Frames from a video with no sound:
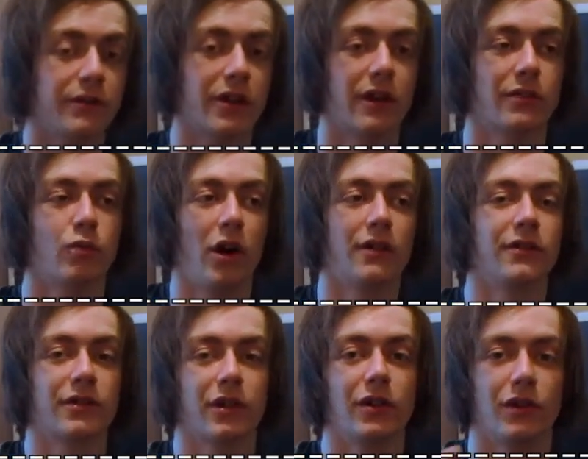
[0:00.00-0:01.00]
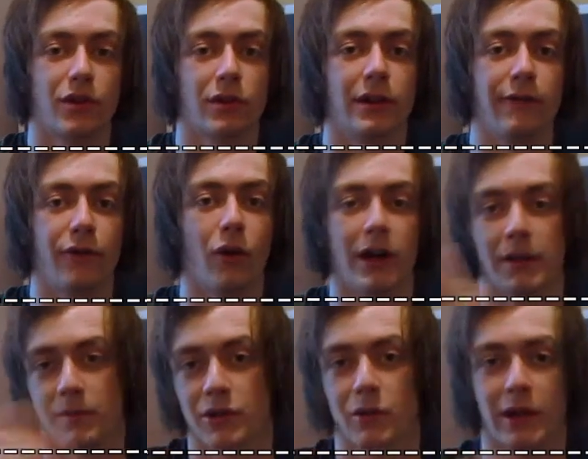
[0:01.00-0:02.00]
So it's 1, 2, 3, 4, and
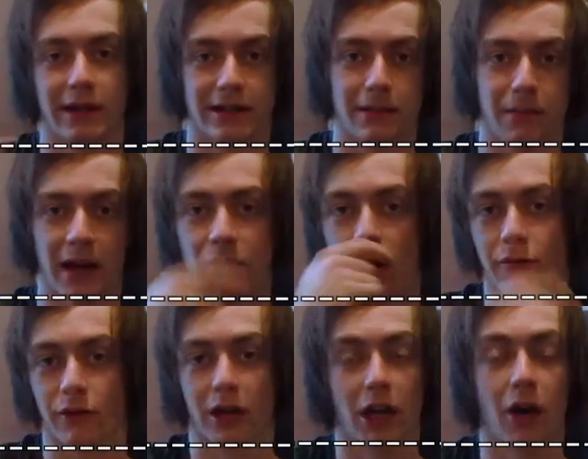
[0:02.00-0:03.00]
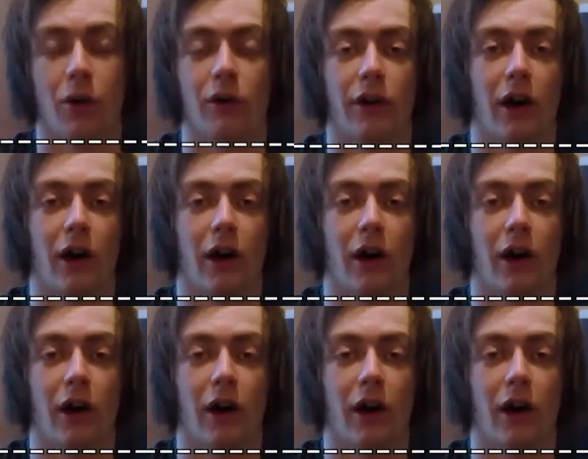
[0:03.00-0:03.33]
in between there's a bend either on the lower or the